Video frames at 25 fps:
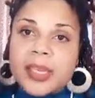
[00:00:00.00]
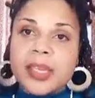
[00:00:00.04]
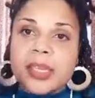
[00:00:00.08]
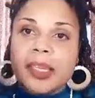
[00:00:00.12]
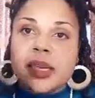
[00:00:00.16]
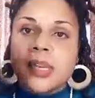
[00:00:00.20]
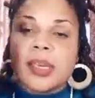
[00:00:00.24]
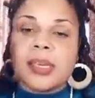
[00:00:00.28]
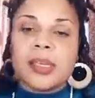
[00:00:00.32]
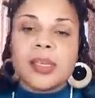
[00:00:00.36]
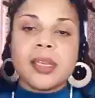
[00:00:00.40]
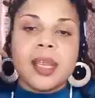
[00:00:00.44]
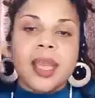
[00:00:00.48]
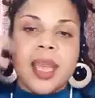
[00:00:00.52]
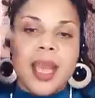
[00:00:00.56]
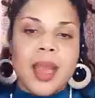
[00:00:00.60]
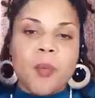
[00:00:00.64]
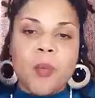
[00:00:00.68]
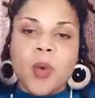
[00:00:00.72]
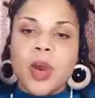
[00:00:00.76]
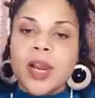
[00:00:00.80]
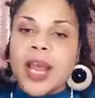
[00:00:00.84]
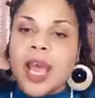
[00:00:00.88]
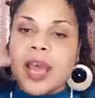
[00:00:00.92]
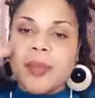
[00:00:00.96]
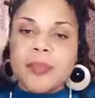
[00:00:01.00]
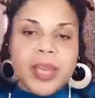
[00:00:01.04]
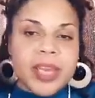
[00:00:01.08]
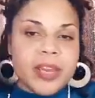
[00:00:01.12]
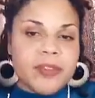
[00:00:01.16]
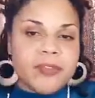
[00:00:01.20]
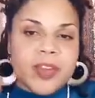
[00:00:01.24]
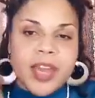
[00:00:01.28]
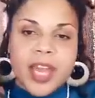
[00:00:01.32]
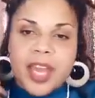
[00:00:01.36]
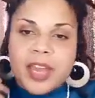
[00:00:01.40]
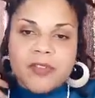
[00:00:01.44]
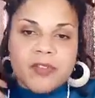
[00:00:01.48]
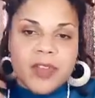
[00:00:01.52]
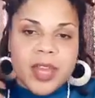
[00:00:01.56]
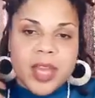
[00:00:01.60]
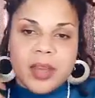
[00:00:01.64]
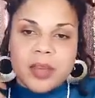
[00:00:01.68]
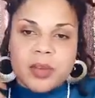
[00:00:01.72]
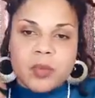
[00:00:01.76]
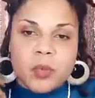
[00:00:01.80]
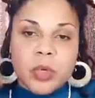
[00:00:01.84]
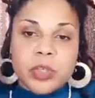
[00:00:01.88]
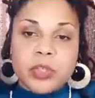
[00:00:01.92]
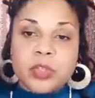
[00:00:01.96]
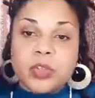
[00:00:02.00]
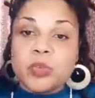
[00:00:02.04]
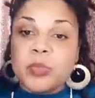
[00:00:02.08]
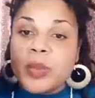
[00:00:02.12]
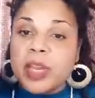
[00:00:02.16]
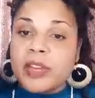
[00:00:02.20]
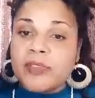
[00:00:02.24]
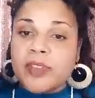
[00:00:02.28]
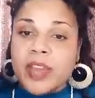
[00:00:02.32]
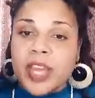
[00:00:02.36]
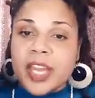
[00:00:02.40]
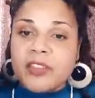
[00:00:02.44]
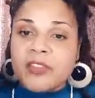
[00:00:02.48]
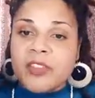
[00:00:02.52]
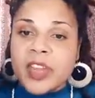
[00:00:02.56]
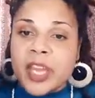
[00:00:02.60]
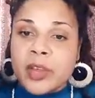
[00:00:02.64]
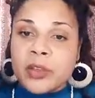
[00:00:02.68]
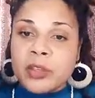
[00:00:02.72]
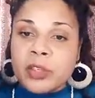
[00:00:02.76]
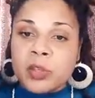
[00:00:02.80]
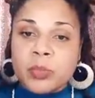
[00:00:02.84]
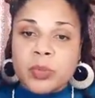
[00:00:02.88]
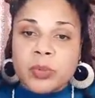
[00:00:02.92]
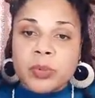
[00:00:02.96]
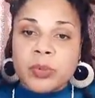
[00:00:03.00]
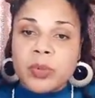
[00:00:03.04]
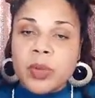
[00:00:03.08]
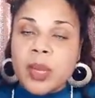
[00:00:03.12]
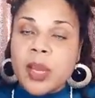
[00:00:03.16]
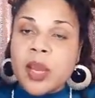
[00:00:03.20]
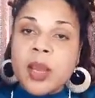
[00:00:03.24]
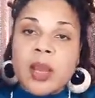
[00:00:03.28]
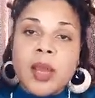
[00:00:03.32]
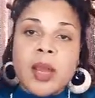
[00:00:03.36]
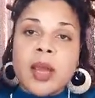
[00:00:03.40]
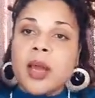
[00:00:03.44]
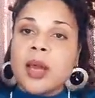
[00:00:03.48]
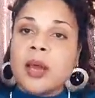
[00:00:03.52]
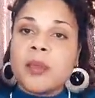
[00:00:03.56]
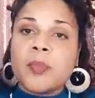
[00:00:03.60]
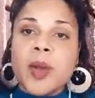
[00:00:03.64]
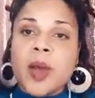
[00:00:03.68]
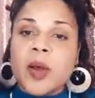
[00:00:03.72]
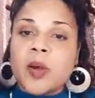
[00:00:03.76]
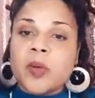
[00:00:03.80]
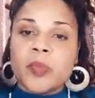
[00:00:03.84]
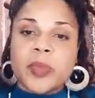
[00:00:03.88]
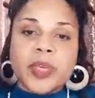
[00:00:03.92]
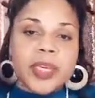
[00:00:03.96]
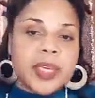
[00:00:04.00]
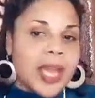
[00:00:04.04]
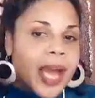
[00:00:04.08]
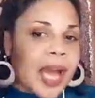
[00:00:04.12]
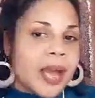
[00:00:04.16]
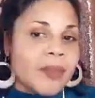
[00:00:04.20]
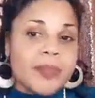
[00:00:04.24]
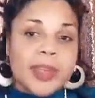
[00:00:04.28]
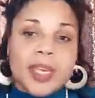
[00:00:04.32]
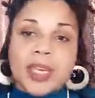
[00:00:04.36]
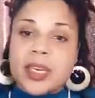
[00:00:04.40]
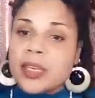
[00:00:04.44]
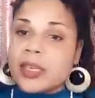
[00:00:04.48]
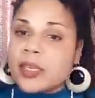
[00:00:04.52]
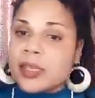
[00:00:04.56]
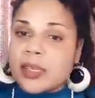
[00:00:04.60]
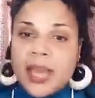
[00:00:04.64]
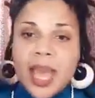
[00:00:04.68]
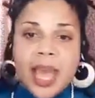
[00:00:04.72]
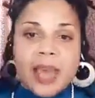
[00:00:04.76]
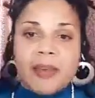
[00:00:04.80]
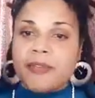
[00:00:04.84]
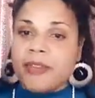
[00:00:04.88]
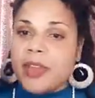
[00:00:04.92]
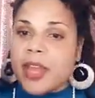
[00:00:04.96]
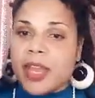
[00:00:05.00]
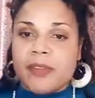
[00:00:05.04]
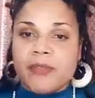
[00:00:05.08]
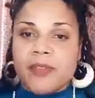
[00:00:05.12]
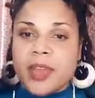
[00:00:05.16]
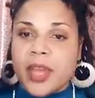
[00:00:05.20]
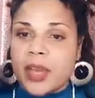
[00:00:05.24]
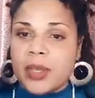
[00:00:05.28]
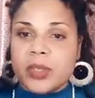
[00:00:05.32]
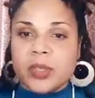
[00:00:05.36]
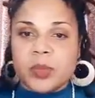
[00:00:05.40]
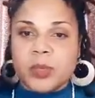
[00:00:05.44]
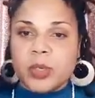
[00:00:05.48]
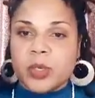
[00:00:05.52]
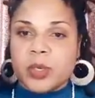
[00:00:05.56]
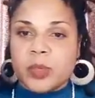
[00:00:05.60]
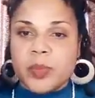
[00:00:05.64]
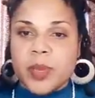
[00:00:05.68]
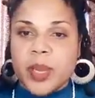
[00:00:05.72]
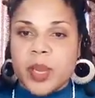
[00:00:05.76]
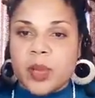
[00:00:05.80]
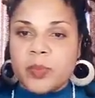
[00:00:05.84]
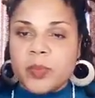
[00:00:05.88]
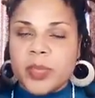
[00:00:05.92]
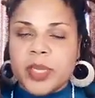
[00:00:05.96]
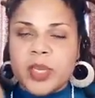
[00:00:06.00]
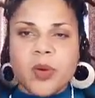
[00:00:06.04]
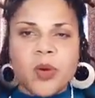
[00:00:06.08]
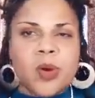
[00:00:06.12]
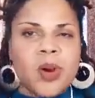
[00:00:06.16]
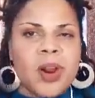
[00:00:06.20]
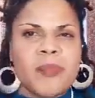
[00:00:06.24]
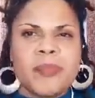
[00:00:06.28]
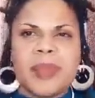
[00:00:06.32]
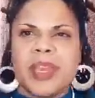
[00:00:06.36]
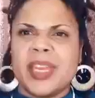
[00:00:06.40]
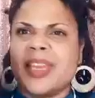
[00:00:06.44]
And what I may find what you may find valuable about me, I may not find valuable about me, or